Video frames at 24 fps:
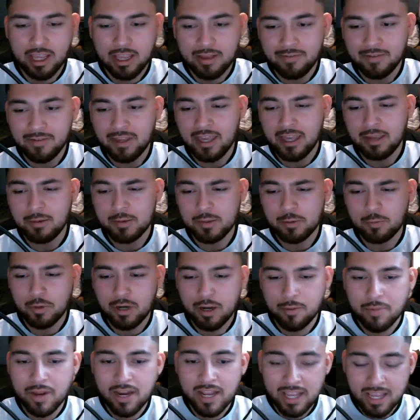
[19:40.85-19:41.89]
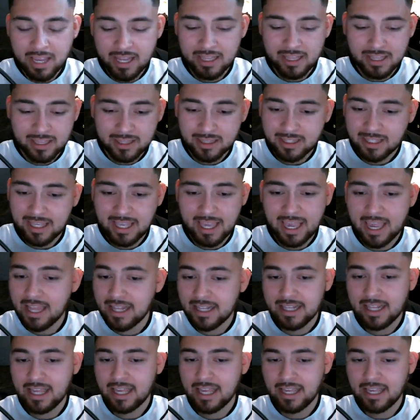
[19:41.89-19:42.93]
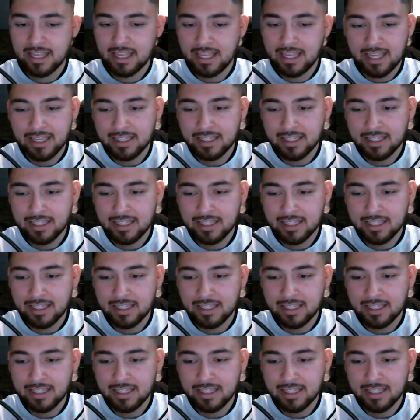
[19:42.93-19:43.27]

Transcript: if games when America can't. They,